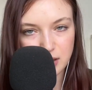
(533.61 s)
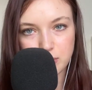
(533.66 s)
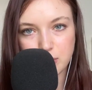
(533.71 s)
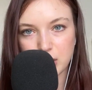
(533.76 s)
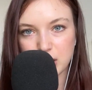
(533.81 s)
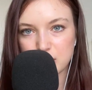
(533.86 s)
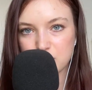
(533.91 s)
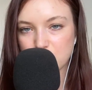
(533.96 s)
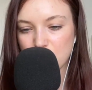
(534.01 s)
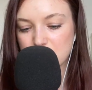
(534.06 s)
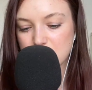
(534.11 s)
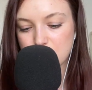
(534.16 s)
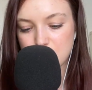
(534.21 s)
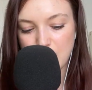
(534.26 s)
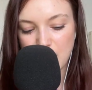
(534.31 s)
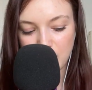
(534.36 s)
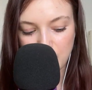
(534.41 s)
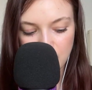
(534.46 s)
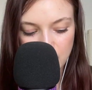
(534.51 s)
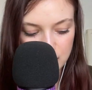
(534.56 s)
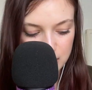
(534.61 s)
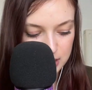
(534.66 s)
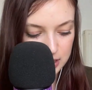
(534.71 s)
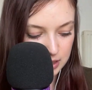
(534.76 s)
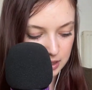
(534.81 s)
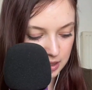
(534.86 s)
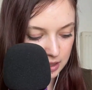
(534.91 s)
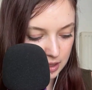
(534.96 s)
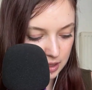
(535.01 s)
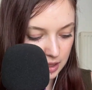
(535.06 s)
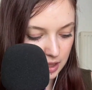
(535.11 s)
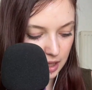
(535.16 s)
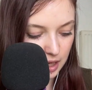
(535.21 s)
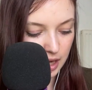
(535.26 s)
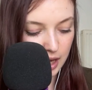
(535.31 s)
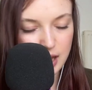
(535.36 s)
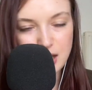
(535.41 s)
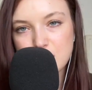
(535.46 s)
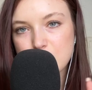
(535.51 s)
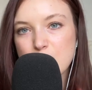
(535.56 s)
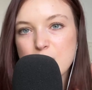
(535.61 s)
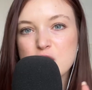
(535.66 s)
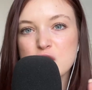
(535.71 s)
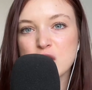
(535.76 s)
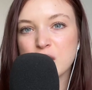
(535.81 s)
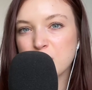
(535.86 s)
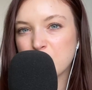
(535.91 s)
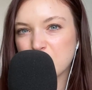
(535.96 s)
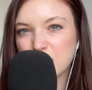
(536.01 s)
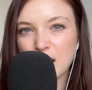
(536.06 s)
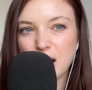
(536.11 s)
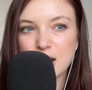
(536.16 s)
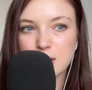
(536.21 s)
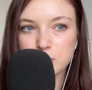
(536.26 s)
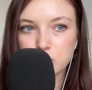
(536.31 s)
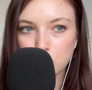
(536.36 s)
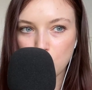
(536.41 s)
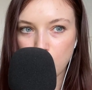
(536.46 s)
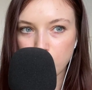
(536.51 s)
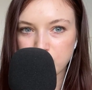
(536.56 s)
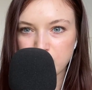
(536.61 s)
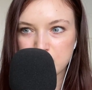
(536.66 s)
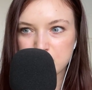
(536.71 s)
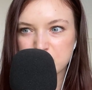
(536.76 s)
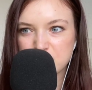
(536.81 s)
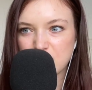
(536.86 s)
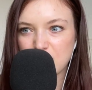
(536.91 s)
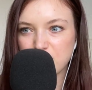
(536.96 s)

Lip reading: and be transparent, especially with, like, problems.